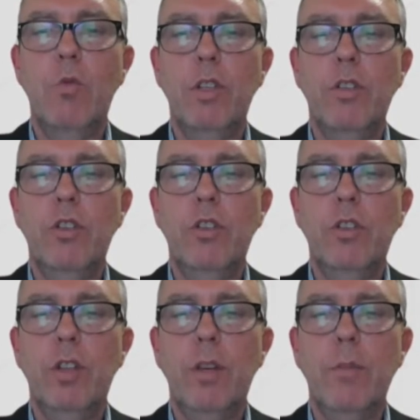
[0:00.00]

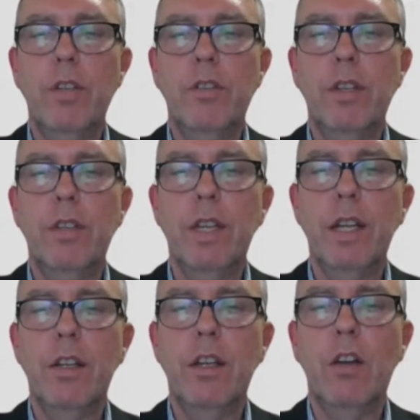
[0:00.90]
which Minister
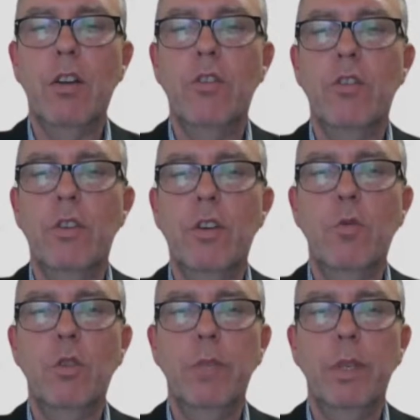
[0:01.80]
Sandiaga
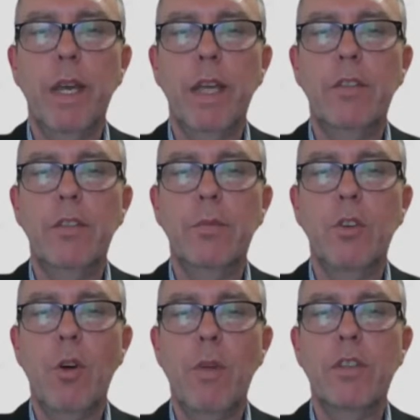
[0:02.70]
Uno will be making some
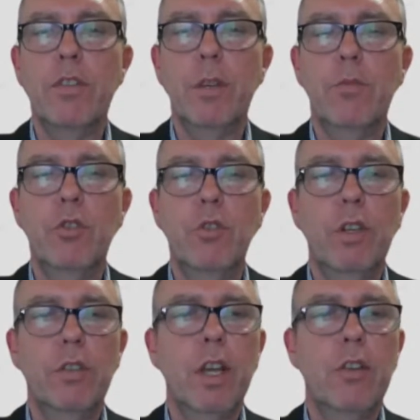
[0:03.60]
comments, and I'm sure
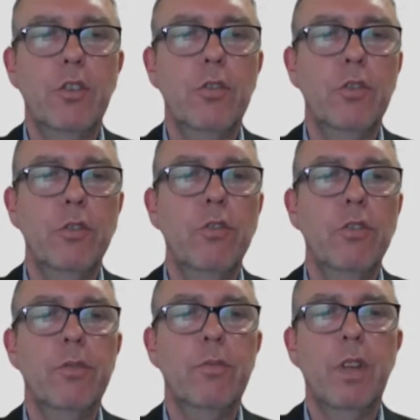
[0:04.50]
he'll touch on
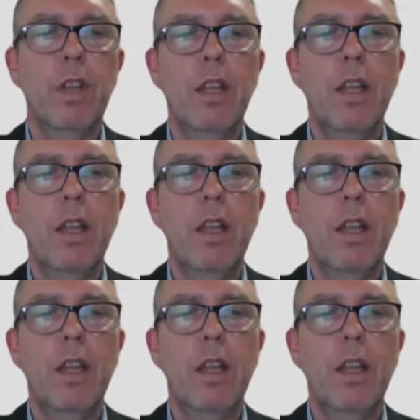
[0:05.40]
tourism